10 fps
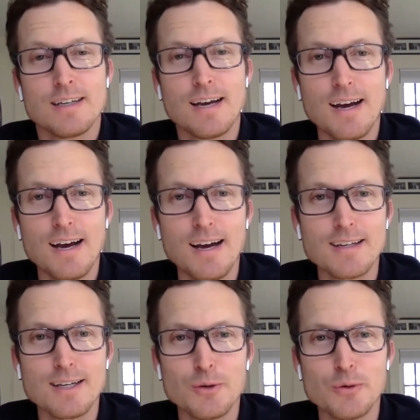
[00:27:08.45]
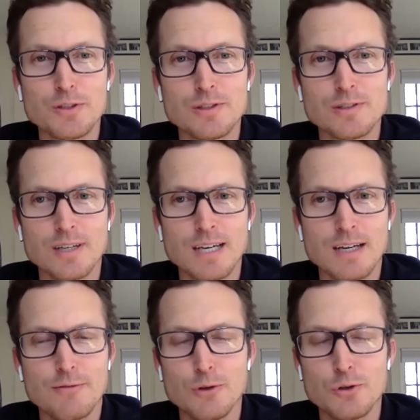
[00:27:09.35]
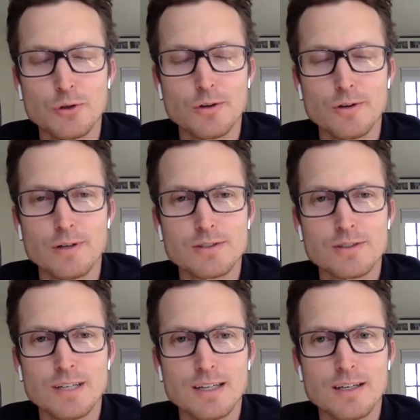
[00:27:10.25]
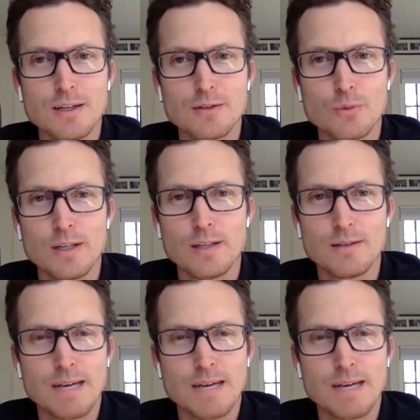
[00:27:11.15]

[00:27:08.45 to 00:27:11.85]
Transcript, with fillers: uh, you know, which is a kind of futuristic, you know, 20,